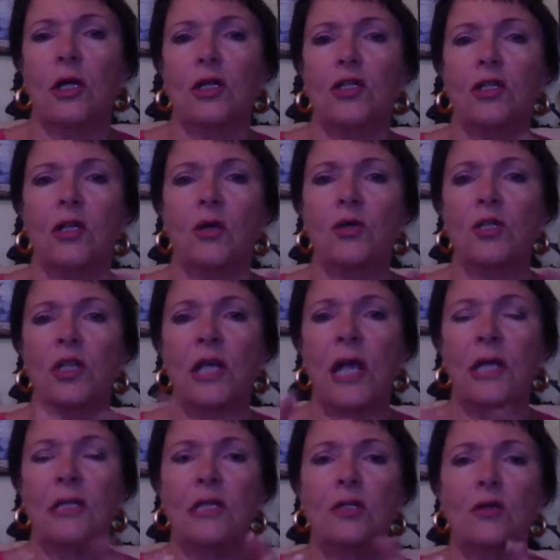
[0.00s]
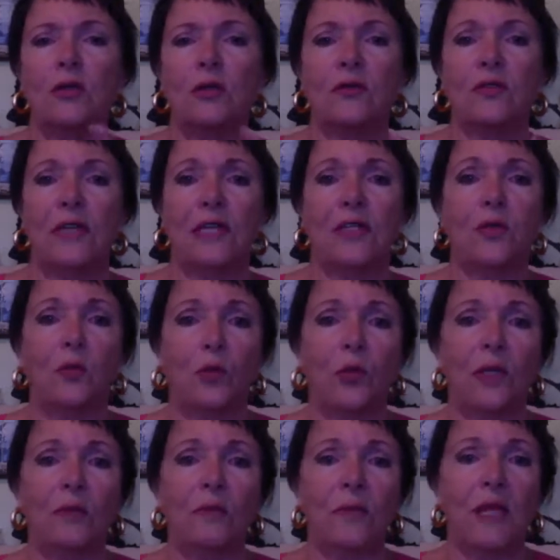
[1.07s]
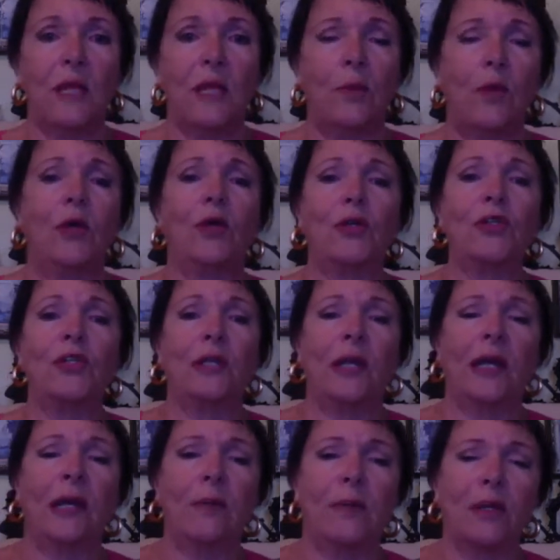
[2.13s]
associated all of this with me personally,